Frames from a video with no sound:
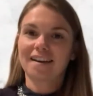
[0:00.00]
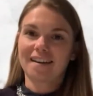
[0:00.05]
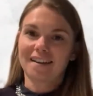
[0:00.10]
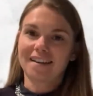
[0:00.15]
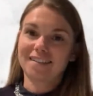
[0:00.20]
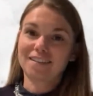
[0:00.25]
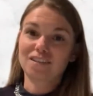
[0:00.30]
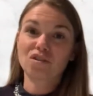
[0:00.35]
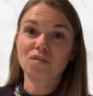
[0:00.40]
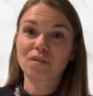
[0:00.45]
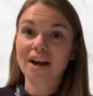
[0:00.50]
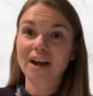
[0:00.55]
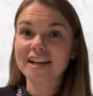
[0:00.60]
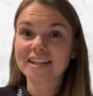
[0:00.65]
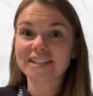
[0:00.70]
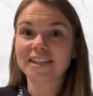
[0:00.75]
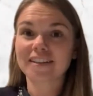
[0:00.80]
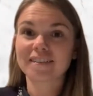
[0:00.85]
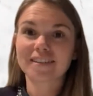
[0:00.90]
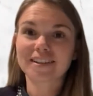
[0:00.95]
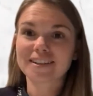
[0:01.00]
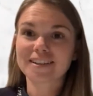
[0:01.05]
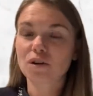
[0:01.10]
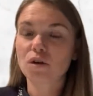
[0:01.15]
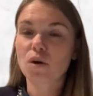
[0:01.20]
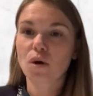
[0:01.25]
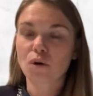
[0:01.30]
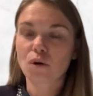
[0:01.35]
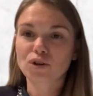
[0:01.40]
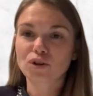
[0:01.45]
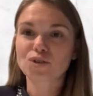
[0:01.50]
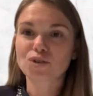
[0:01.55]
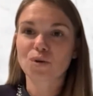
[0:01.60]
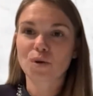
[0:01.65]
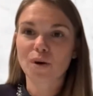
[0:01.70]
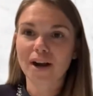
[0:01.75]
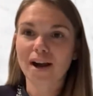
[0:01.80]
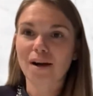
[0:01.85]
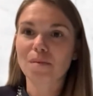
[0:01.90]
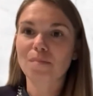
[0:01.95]
is creating this long
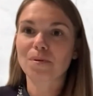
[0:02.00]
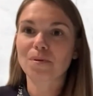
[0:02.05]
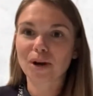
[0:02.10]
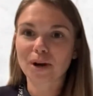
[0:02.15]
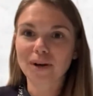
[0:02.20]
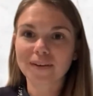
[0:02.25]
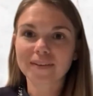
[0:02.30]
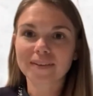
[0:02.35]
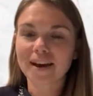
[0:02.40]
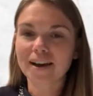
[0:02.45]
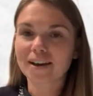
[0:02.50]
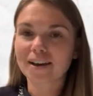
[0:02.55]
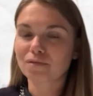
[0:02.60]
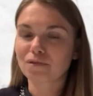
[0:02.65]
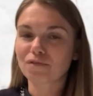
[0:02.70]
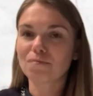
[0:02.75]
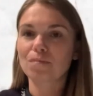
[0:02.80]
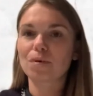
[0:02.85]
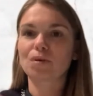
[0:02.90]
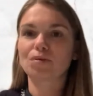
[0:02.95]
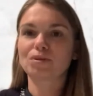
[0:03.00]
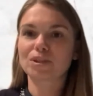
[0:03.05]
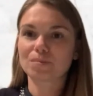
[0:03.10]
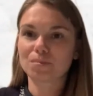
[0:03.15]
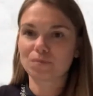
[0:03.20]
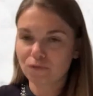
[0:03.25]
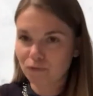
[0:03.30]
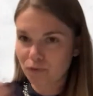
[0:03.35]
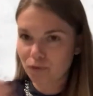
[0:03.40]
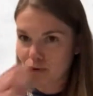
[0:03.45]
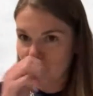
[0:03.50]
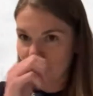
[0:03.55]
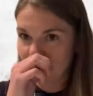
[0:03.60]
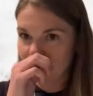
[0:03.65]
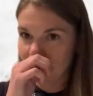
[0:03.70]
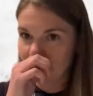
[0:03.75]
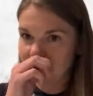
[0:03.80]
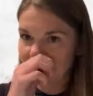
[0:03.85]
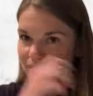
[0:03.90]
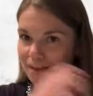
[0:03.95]
drawn out process with multiple
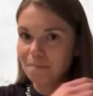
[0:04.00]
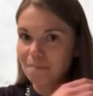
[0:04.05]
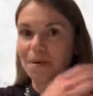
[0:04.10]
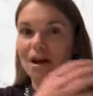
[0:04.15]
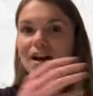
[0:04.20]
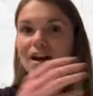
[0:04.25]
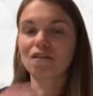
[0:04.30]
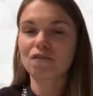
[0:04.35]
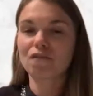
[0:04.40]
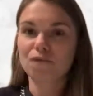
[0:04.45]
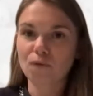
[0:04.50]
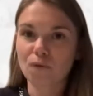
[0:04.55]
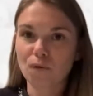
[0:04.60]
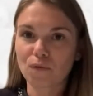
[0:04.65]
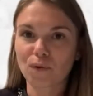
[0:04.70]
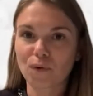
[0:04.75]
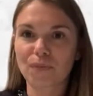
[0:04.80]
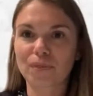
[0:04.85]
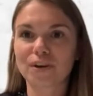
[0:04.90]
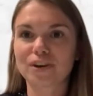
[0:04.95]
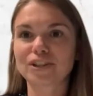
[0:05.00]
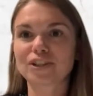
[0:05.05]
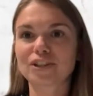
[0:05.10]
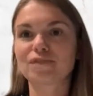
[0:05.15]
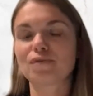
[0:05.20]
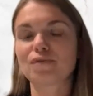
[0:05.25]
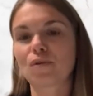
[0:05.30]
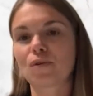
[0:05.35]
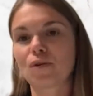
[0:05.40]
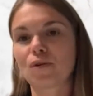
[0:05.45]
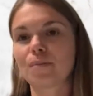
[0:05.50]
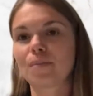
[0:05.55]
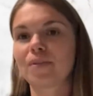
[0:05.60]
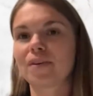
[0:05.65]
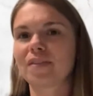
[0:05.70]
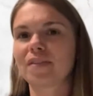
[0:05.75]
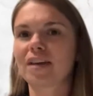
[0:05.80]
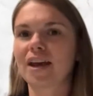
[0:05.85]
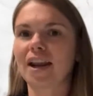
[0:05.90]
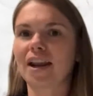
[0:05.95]
forms and then back and forth on those forms,
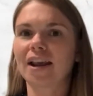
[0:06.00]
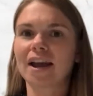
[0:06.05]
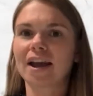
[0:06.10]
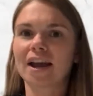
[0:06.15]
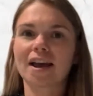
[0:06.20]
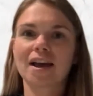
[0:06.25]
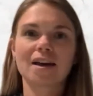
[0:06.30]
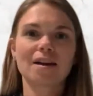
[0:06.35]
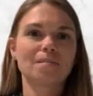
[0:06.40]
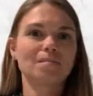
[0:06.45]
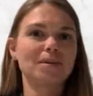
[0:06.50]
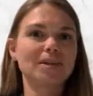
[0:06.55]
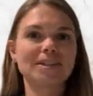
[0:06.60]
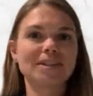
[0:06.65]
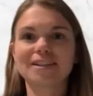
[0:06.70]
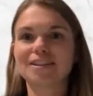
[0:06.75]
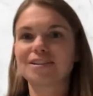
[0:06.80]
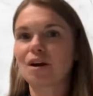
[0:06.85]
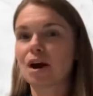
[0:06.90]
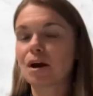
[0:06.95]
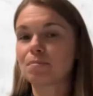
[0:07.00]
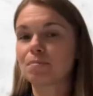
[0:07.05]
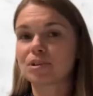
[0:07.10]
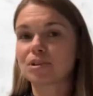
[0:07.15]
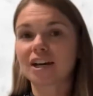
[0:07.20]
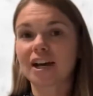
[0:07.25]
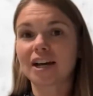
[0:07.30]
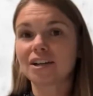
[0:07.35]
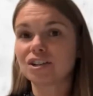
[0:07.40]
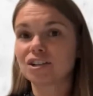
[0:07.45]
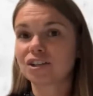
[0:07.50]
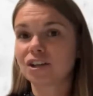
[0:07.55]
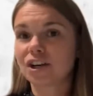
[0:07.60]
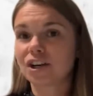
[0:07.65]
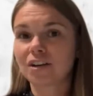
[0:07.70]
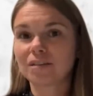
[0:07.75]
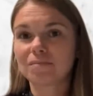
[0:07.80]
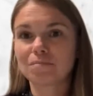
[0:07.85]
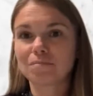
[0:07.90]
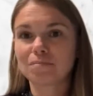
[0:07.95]
and then
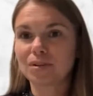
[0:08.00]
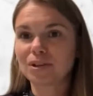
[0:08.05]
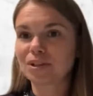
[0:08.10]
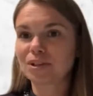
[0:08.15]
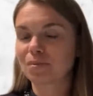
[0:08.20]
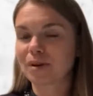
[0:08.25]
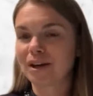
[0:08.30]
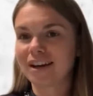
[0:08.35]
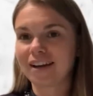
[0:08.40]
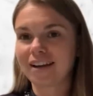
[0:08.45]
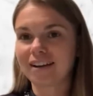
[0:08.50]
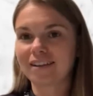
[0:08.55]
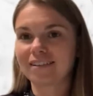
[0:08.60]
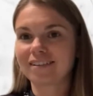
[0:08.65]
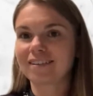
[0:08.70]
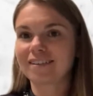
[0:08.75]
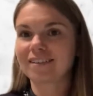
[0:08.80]
misinterpretation between